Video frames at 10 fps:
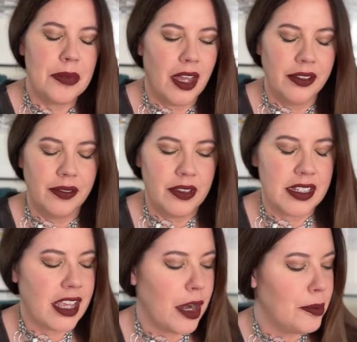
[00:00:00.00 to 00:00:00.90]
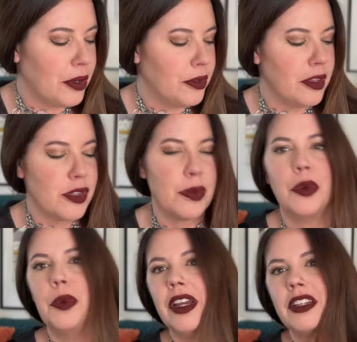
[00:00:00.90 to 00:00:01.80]
I'll just kind of burn through this one
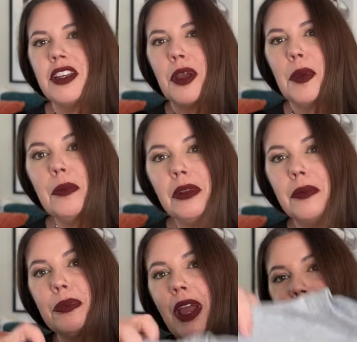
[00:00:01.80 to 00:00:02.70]
quick, talk about bread